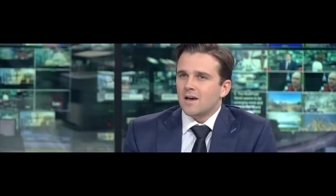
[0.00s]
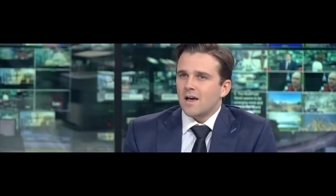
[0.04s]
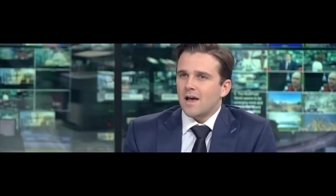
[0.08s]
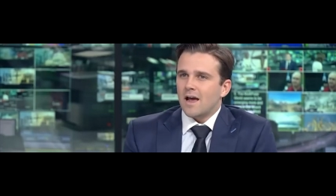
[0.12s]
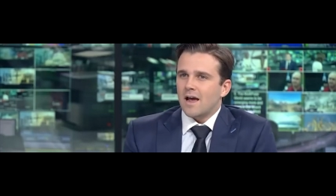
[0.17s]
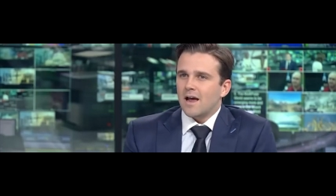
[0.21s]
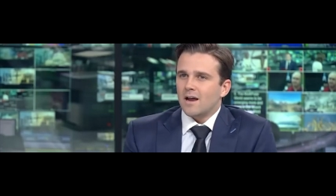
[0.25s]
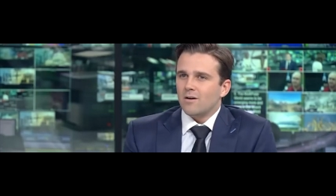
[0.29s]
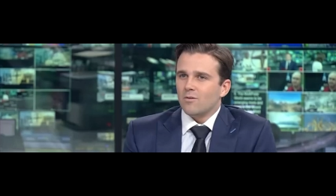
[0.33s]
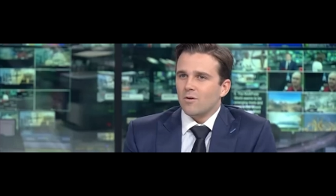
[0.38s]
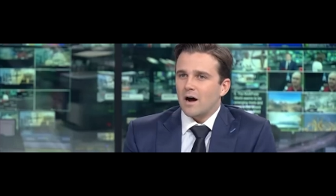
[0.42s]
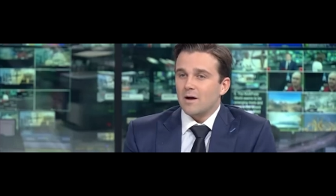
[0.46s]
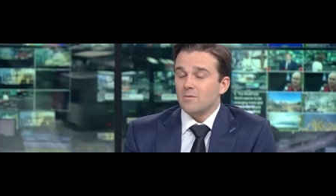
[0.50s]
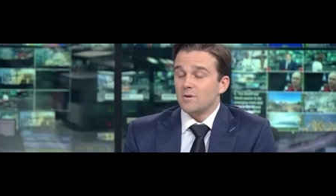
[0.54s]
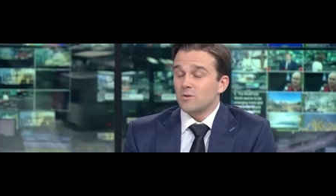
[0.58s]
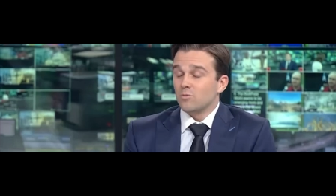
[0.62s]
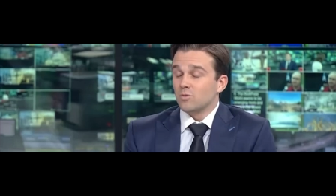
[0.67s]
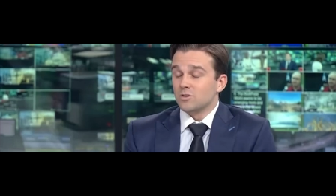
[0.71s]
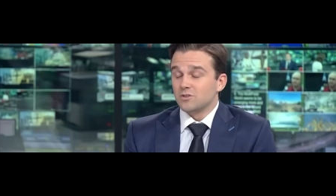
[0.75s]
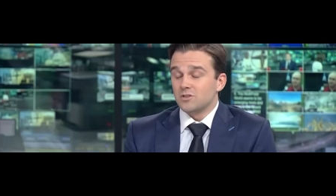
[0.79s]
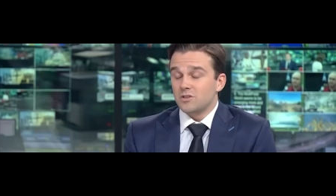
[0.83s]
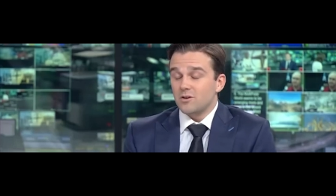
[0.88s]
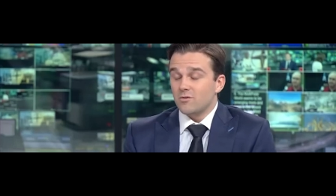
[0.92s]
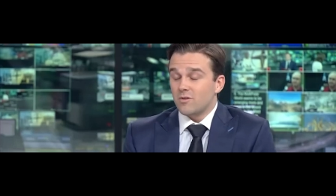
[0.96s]
And I mean,
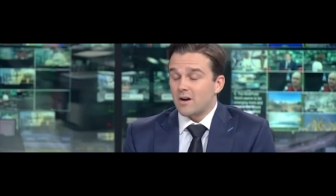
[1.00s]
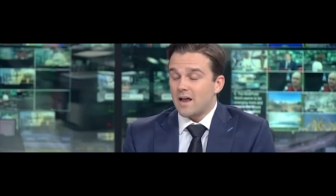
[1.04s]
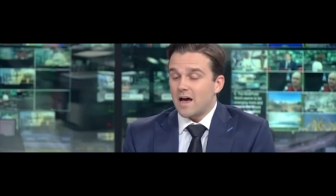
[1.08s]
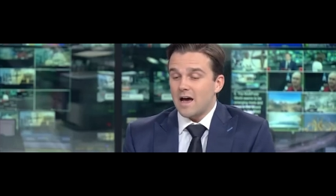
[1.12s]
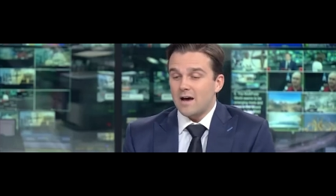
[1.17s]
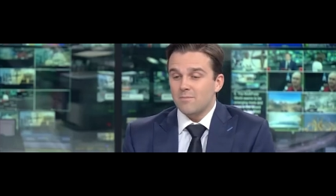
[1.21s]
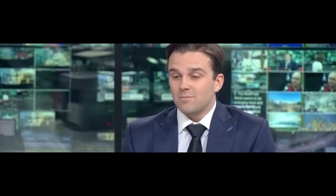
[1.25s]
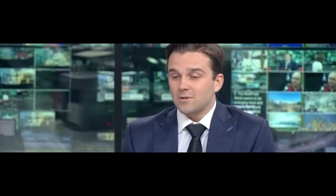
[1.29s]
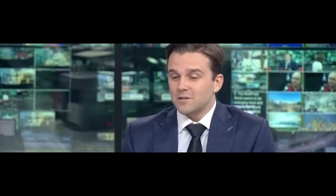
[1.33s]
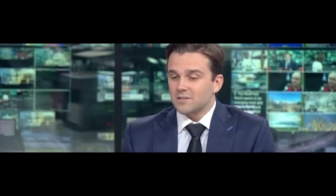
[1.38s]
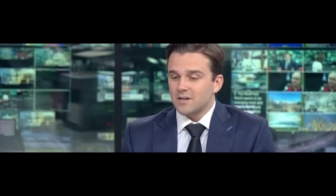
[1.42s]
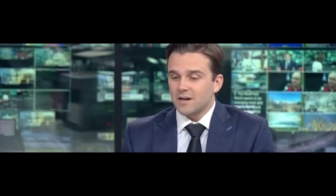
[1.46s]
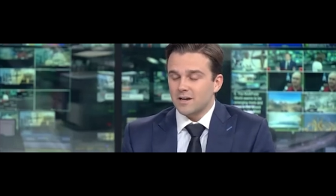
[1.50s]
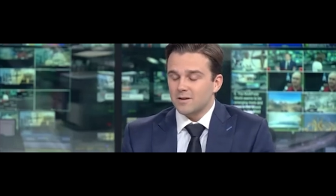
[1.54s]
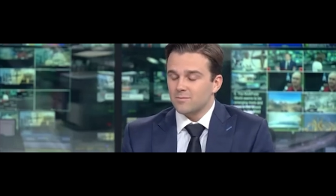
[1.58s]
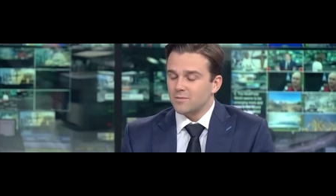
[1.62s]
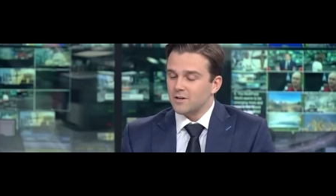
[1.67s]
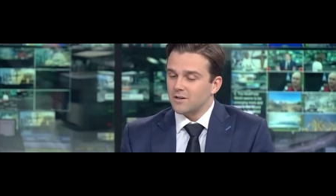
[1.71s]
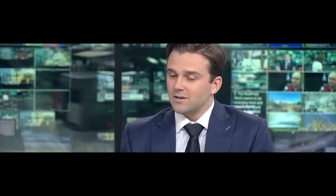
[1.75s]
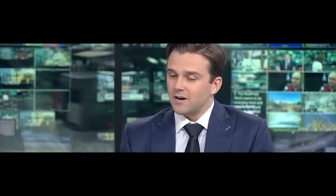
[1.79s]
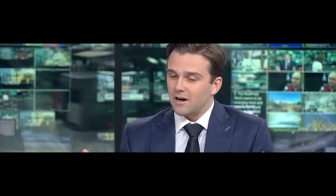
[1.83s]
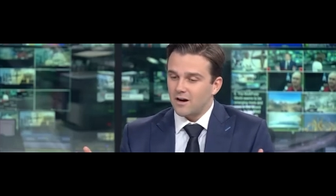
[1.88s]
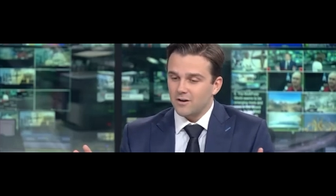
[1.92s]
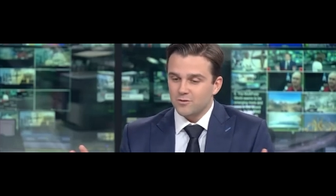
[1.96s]
we'll see what happens. I could
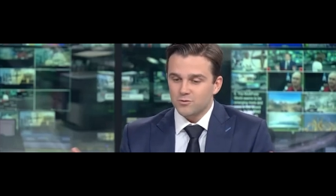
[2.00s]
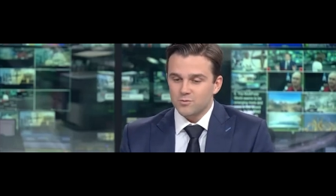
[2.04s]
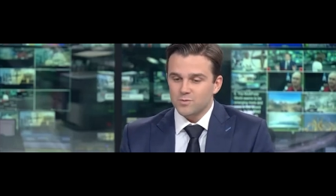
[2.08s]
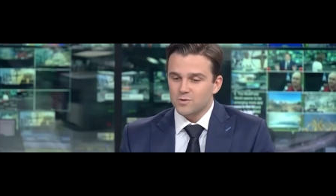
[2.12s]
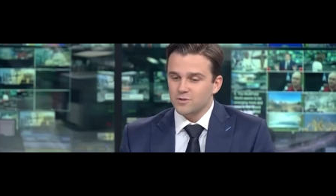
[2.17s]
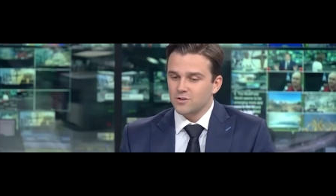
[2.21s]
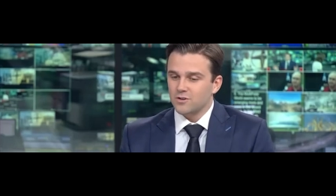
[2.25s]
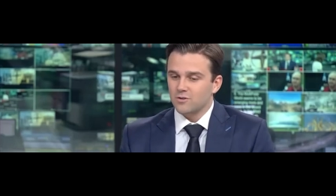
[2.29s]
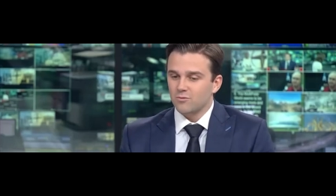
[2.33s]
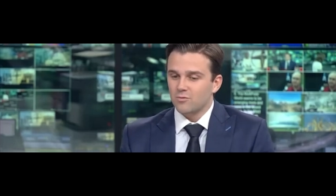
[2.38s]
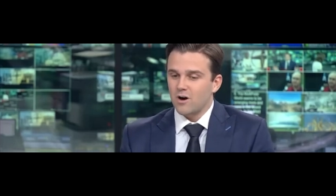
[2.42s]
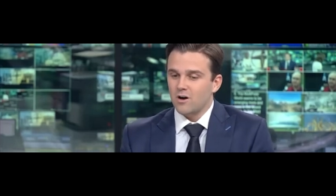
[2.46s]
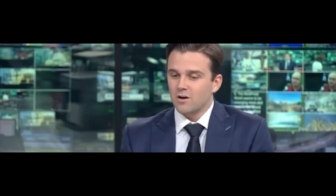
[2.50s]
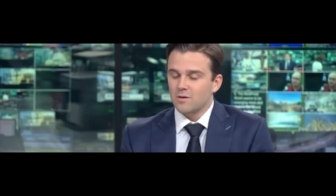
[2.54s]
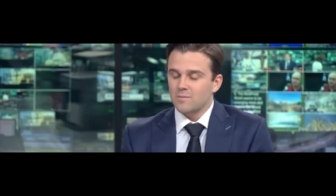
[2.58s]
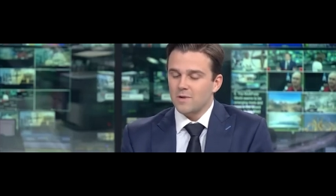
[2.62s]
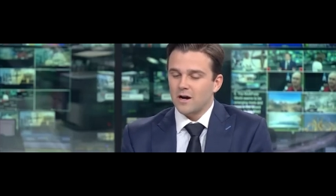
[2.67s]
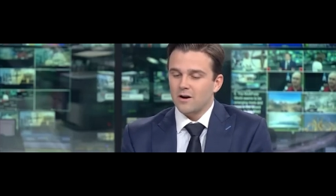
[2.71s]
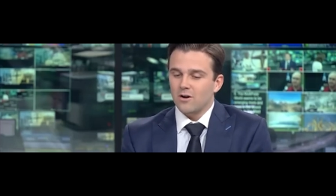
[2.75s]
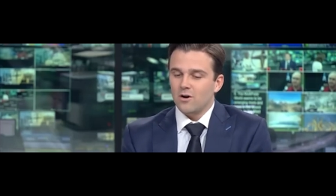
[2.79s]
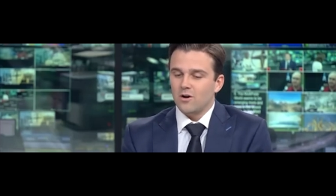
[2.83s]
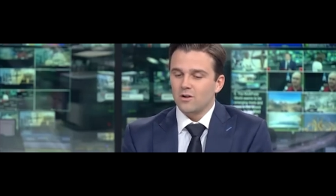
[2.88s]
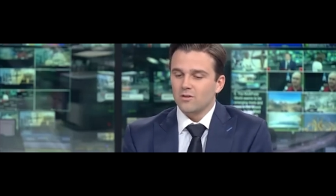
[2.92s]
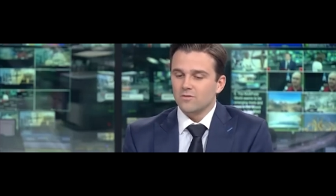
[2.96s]
be 100% wrong
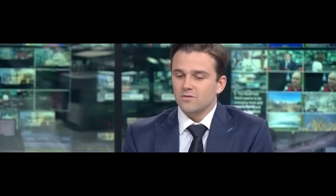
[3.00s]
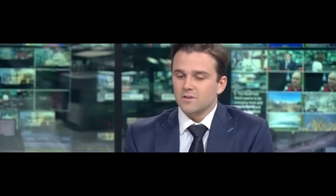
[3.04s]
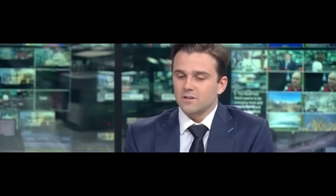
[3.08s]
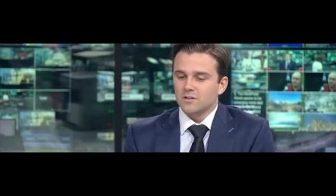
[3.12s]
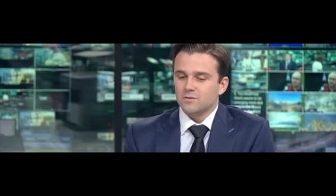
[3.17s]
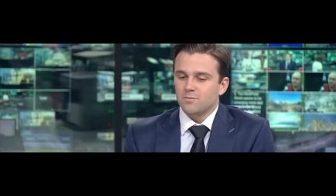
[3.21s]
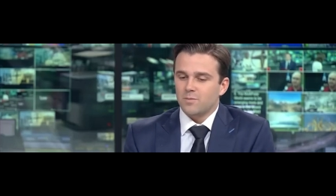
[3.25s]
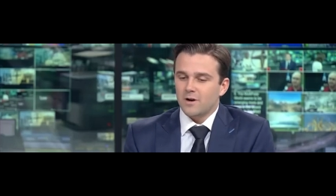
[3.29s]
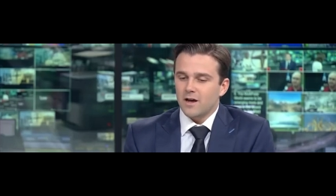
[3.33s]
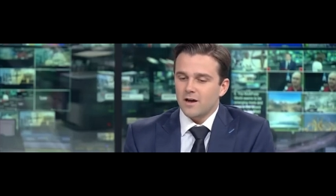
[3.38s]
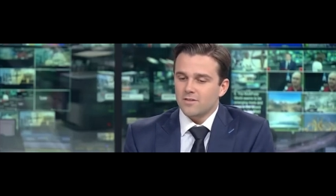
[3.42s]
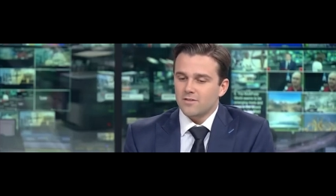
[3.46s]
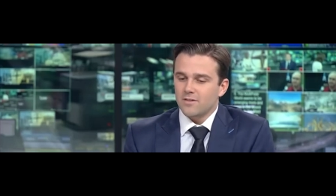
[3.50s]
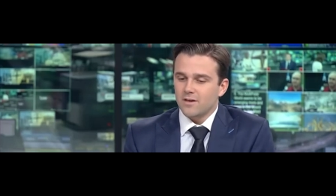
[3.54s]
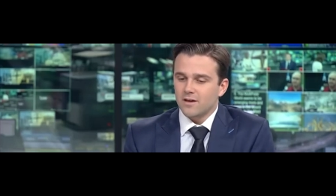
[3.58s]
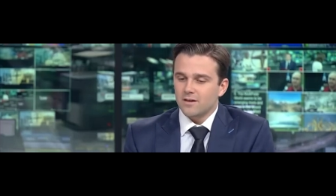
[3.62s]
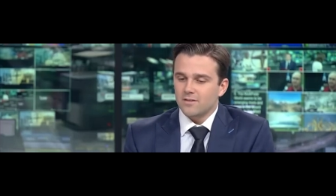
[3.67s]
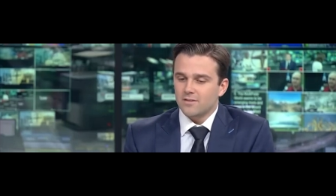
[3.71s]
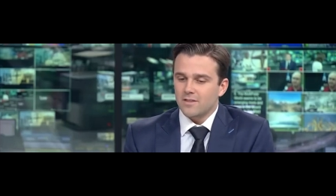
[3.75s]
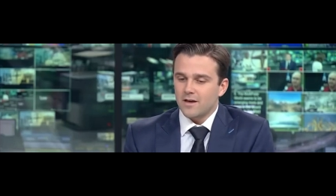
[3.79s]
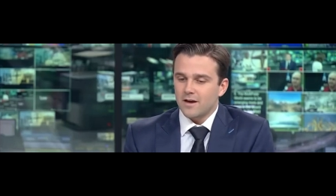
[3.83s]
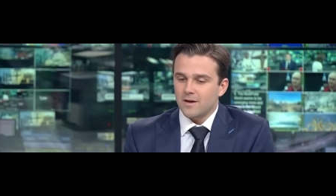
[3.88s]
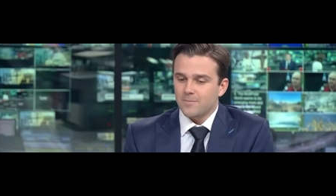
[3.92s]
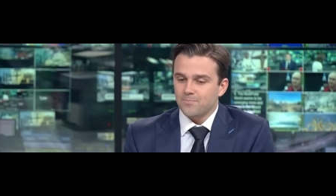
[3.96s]
about all of this, but I
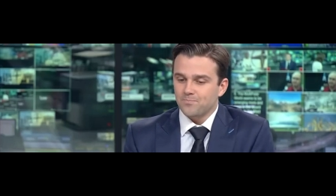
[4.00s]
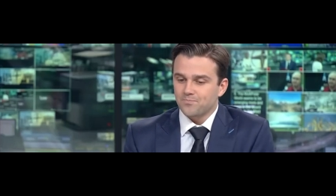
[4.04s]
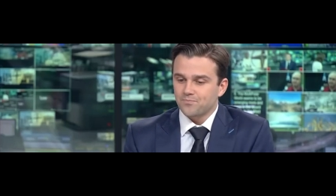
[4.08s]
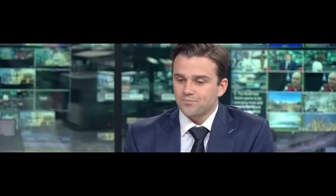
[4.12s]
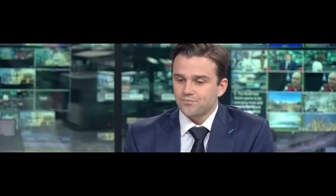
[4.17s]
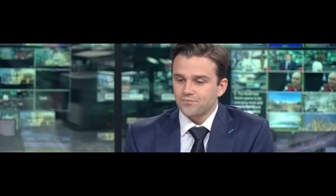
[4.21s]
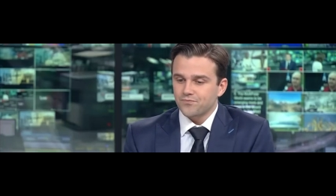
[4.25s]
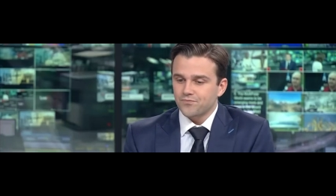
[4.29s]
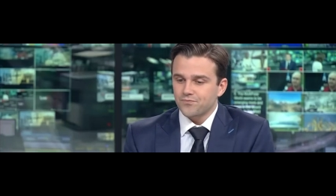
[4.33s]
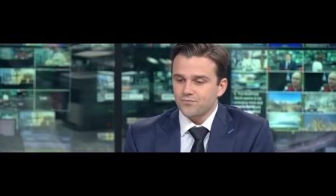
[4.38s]
think that